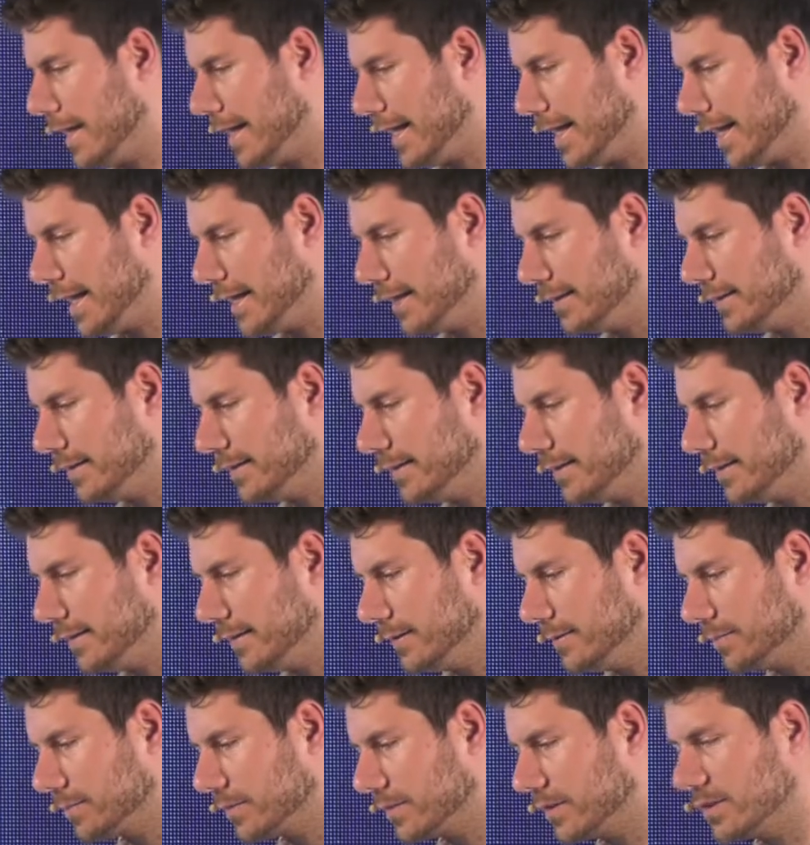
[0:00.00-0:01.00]
And
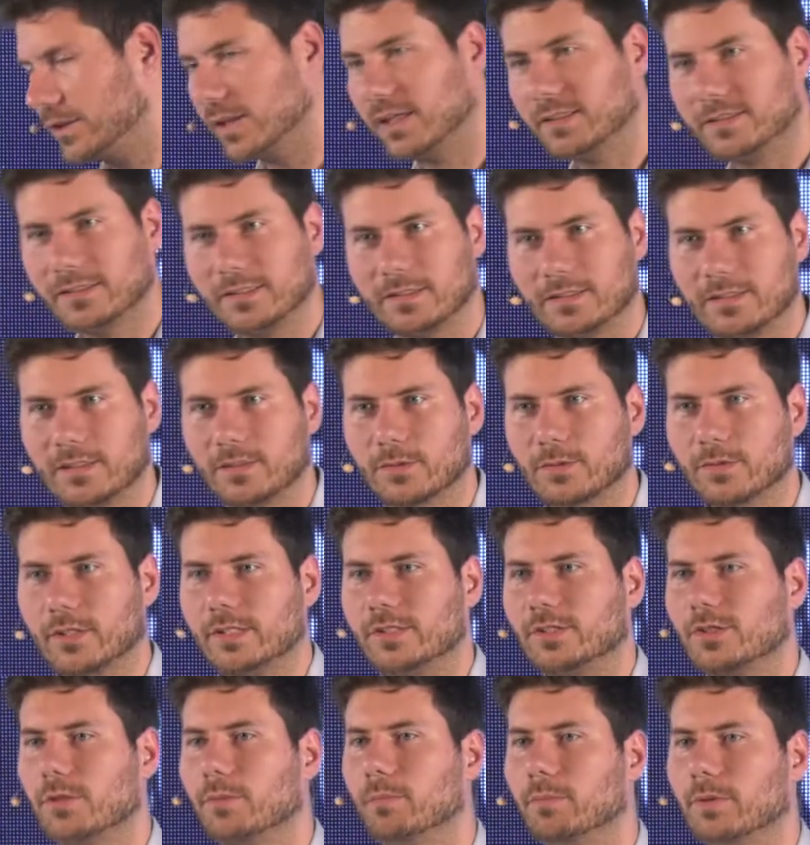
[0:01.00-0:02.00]
just as in
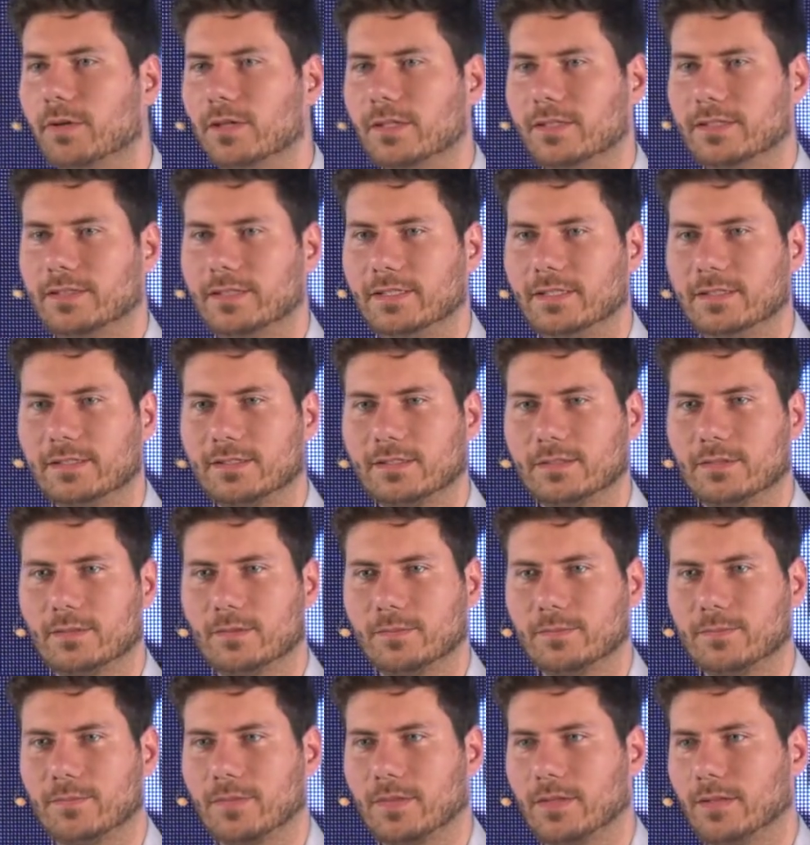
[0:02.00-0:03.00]
Croatian politics,
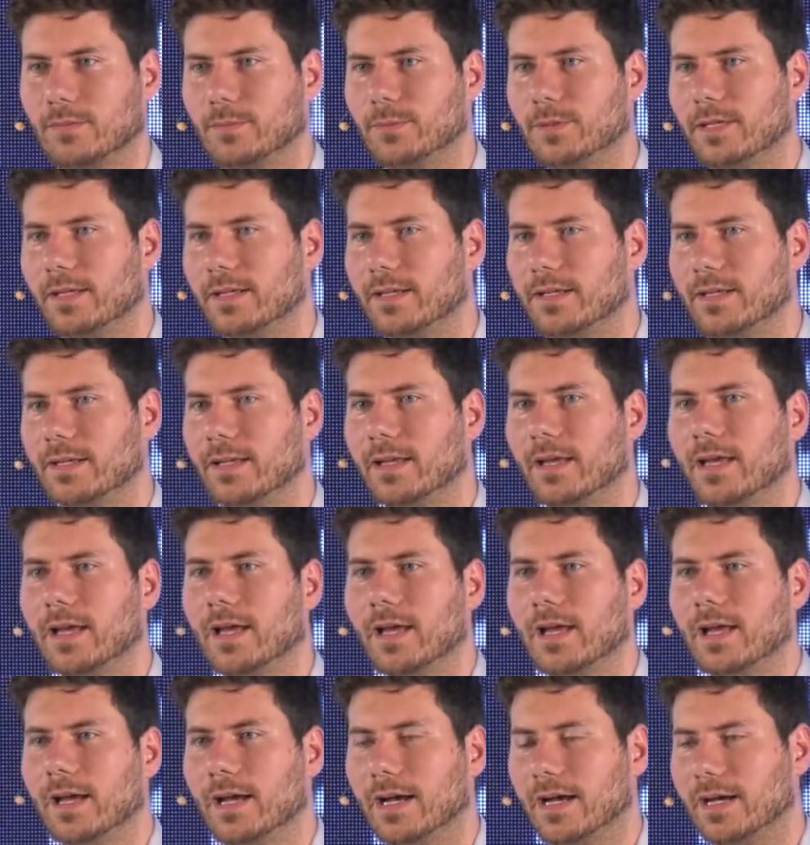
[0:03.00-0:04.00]
when
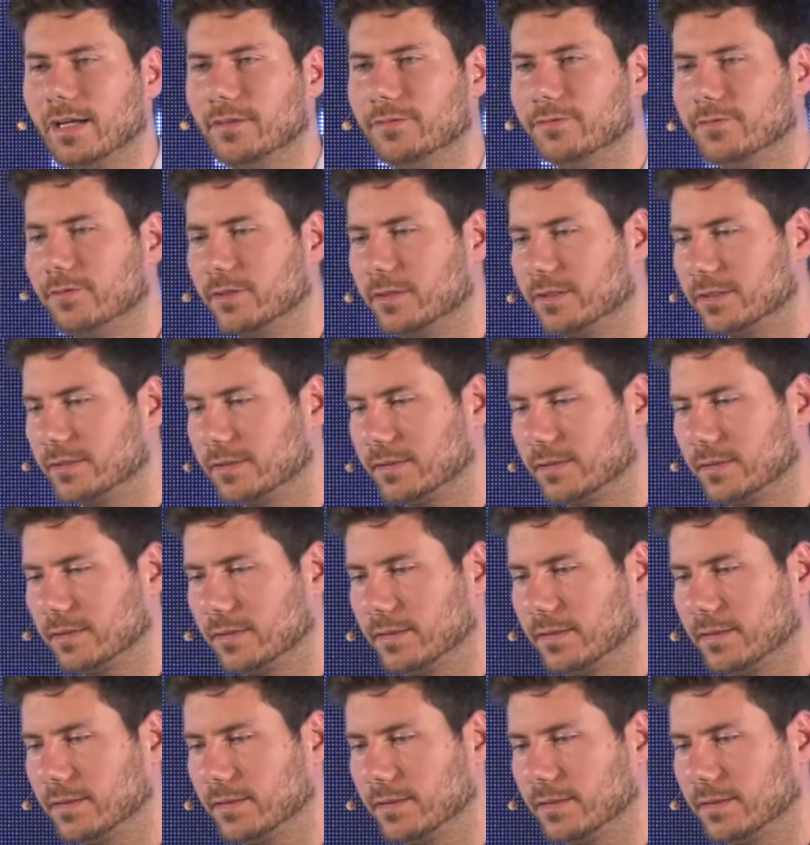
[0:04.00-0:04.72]
I first